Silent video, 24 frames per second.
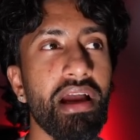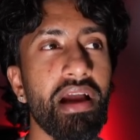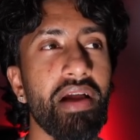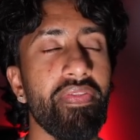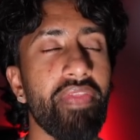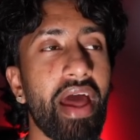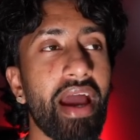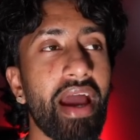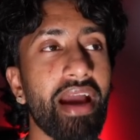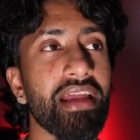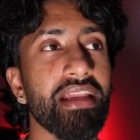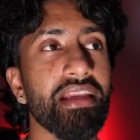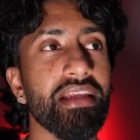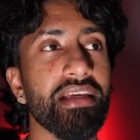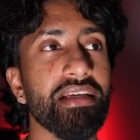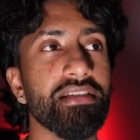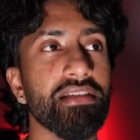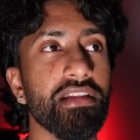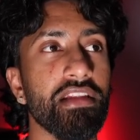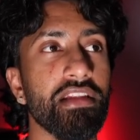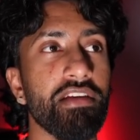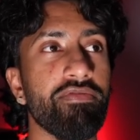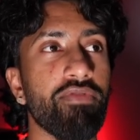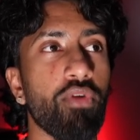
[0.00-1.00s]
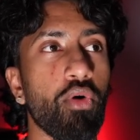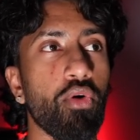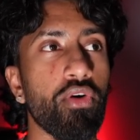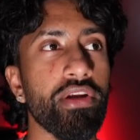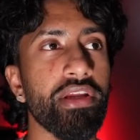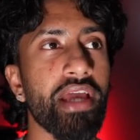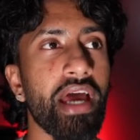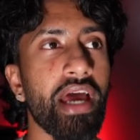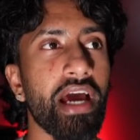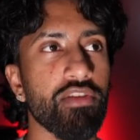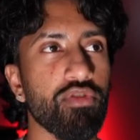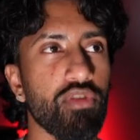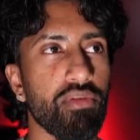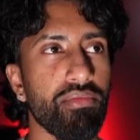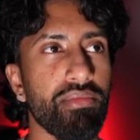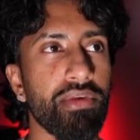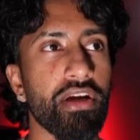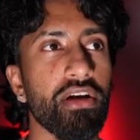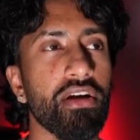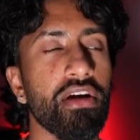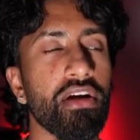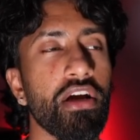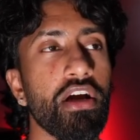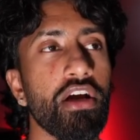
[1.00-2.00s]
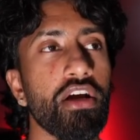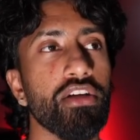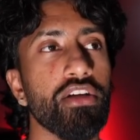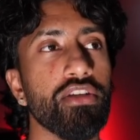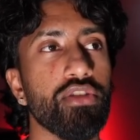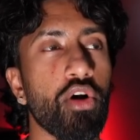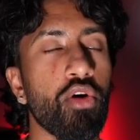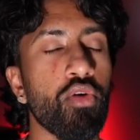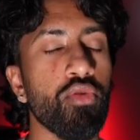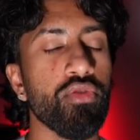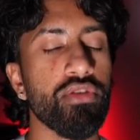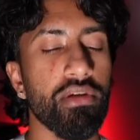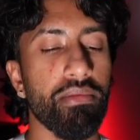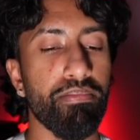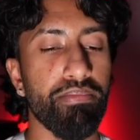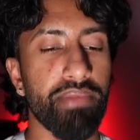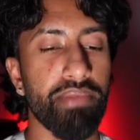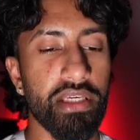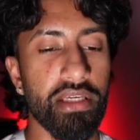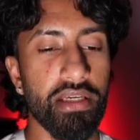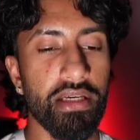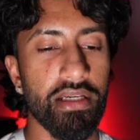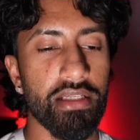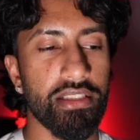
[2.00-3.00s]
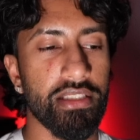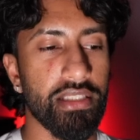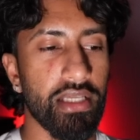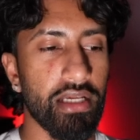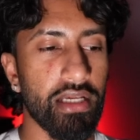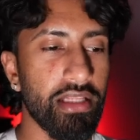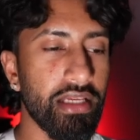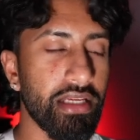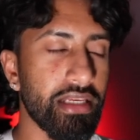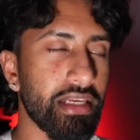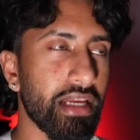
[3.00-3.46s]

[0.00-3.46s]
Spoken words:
That can easily 40x from here. Don't be silly.